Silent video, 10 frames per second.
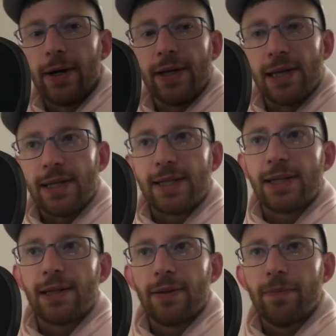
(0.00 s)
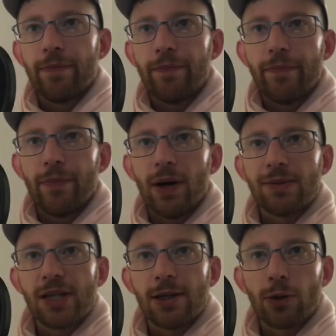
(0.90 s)
is
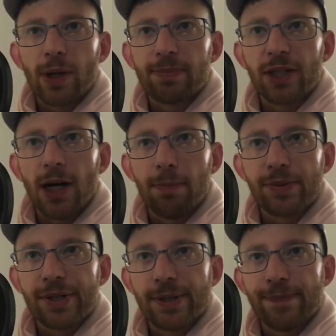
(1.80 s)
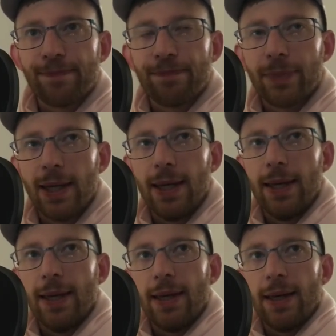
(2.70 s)
obviously corrupt cops
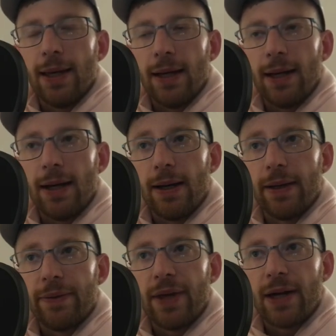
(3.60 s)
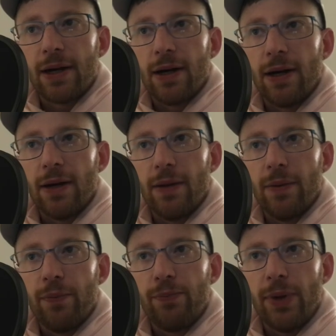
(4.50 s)
that are
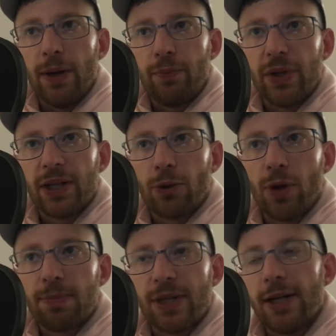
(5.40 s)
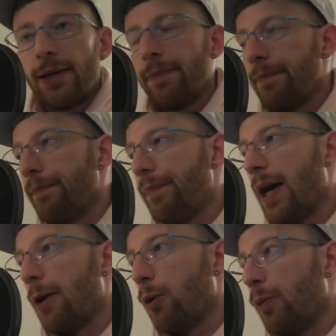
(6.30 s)
pretty corrupt here.
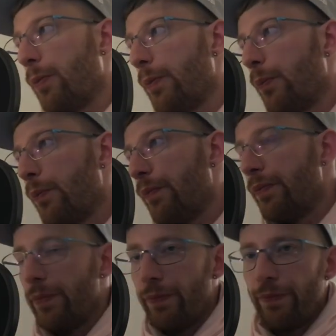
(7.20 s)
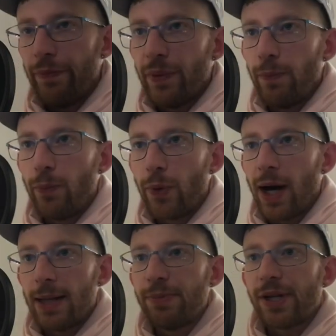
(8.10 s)
Now,
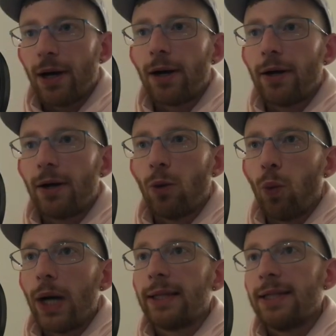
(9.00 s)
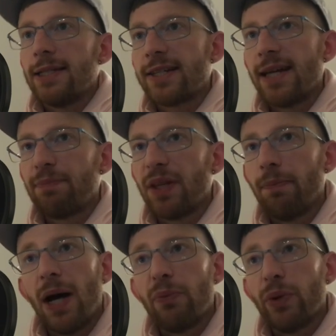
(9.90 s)
bribes are widely accepted
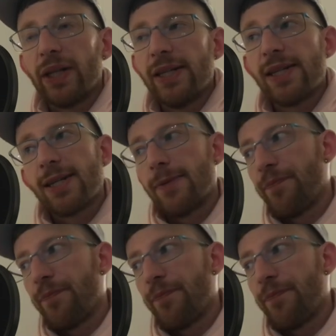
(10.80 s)
by police.